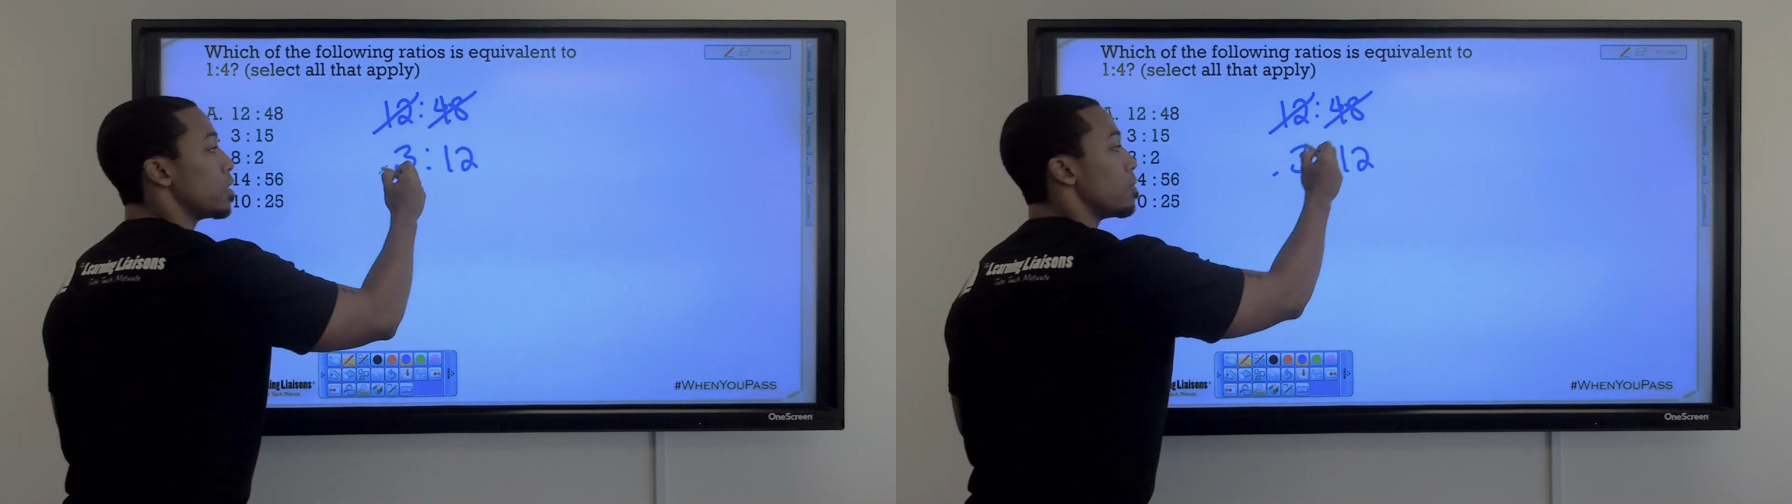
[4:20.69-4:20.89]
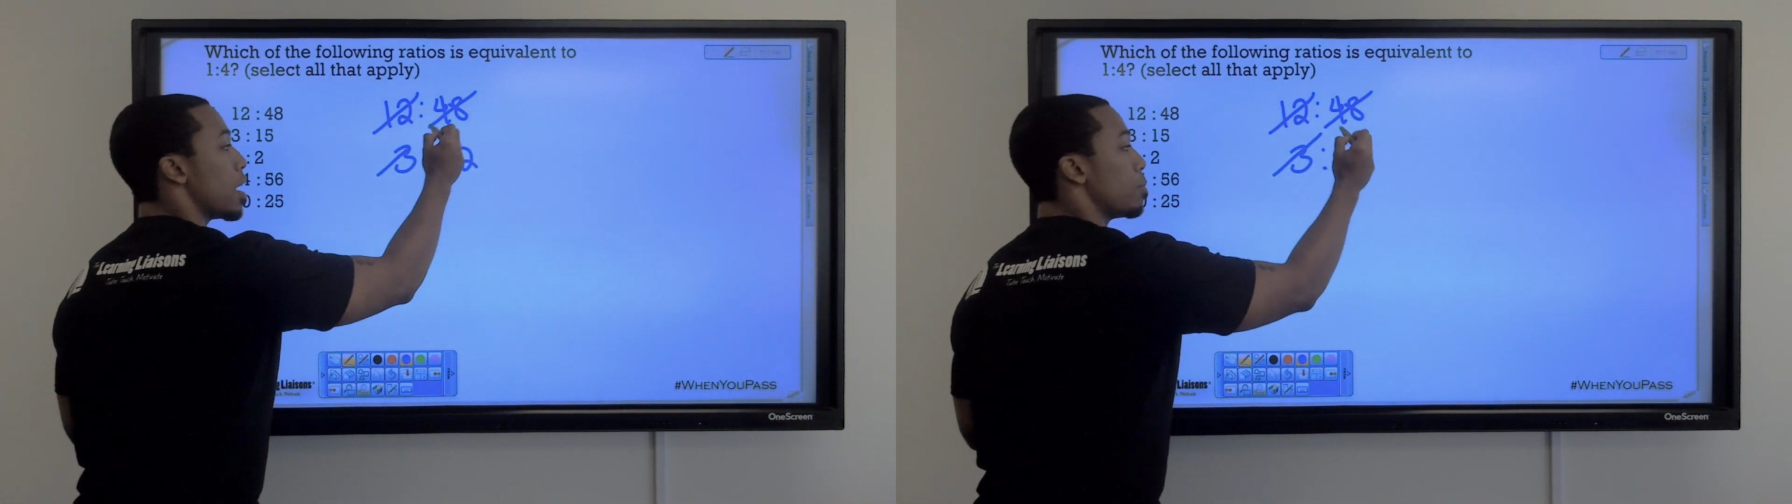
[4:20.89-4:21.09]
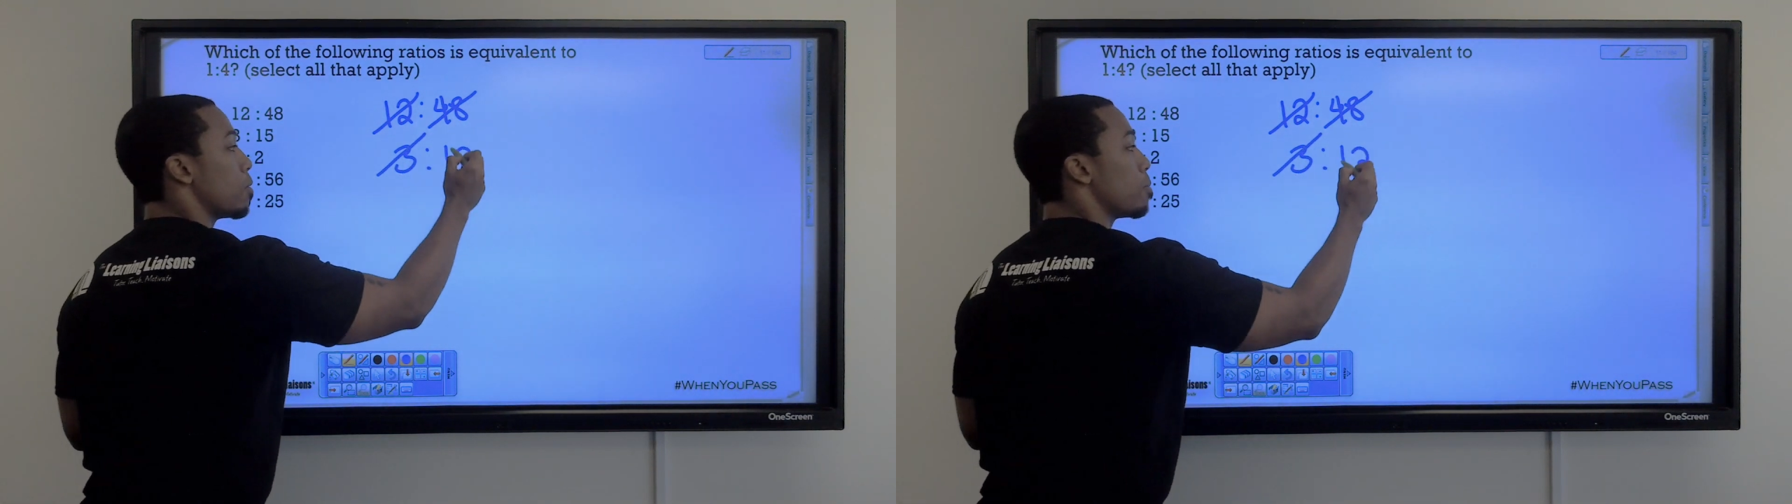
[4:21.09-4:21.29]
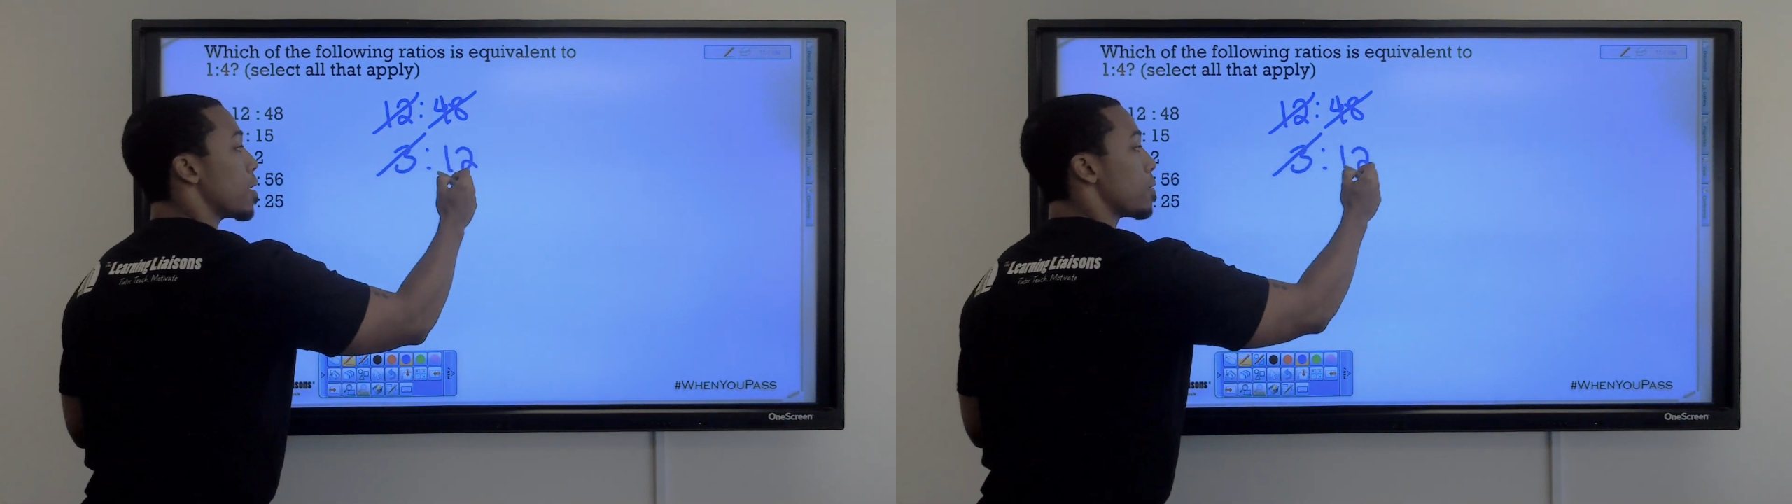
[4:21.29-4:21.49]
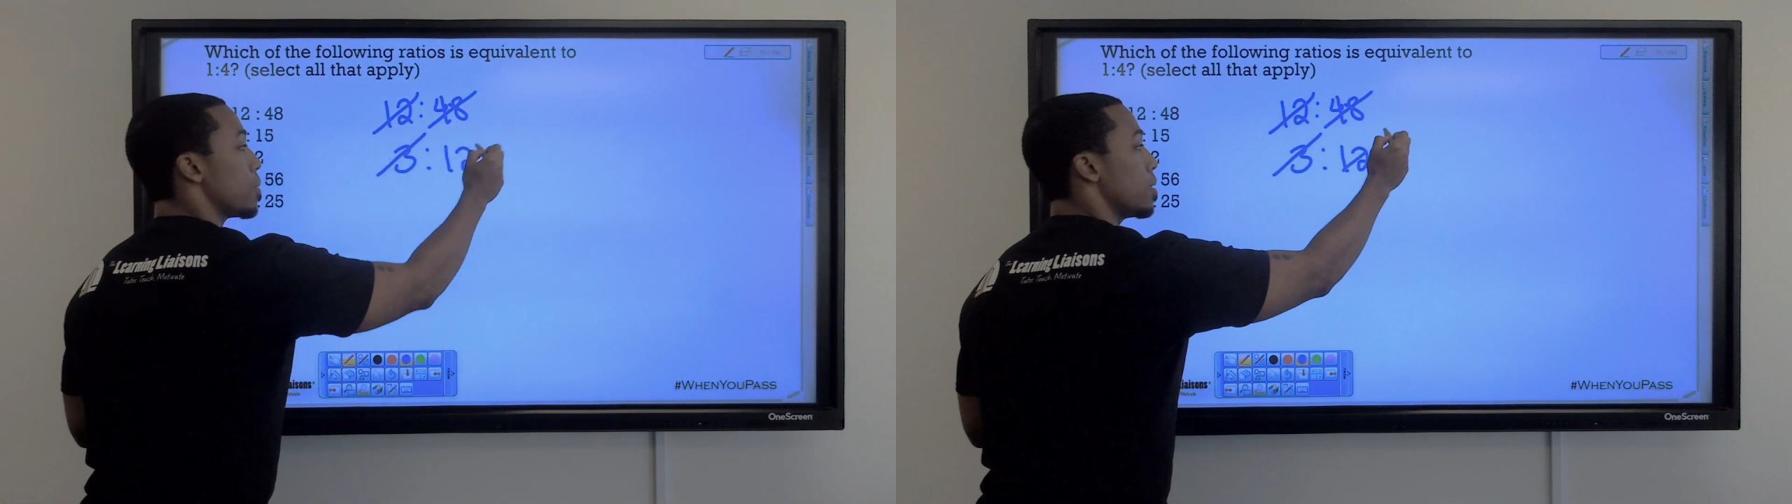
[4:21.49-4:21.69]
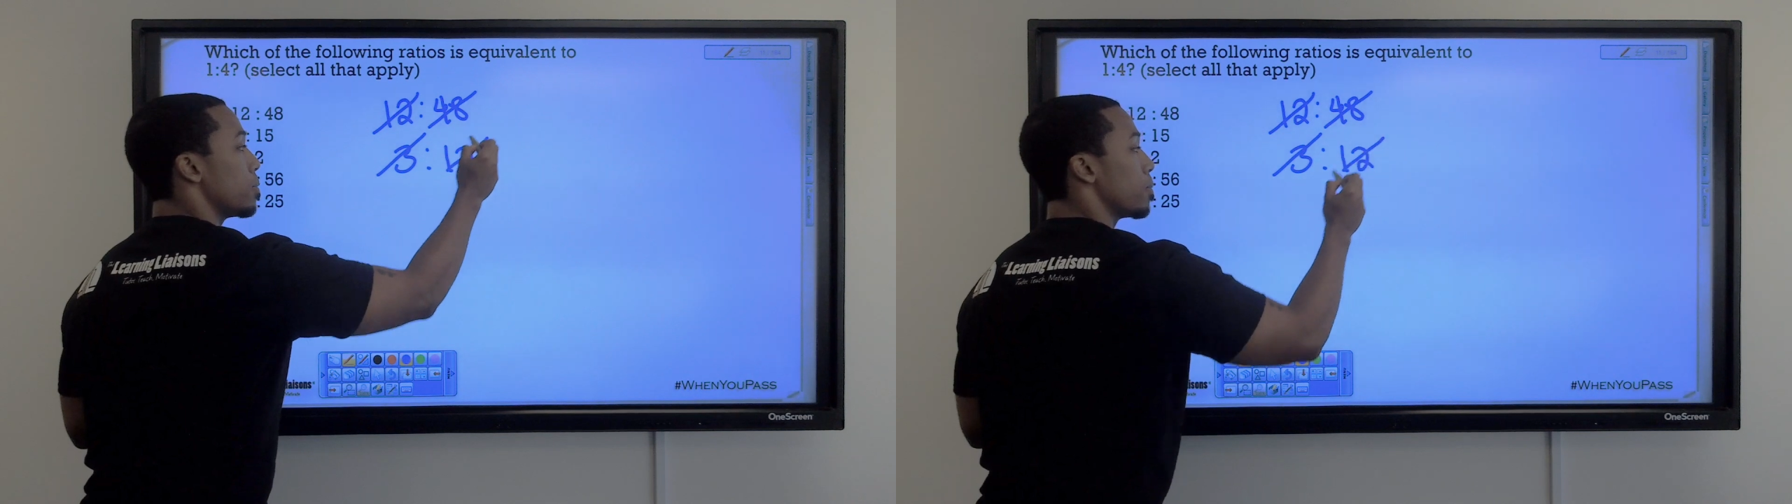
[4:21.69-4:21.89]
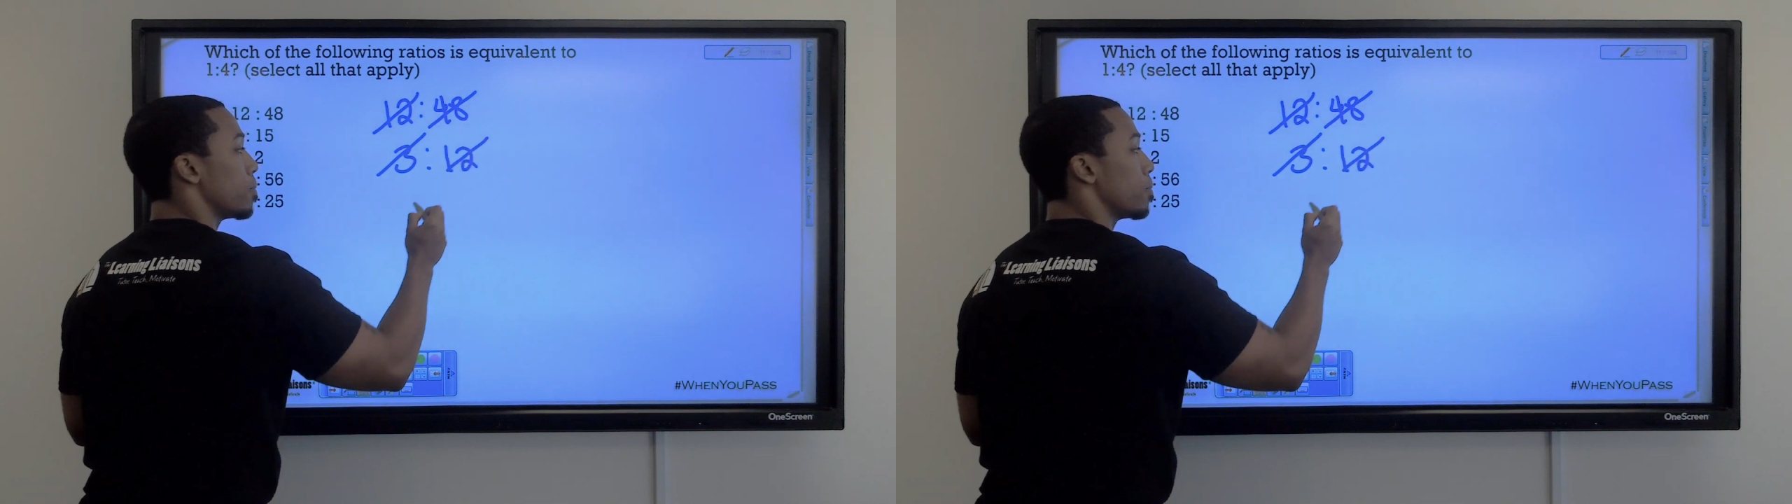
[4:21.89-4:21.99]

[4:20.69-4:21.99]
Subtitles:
Divide both by 3,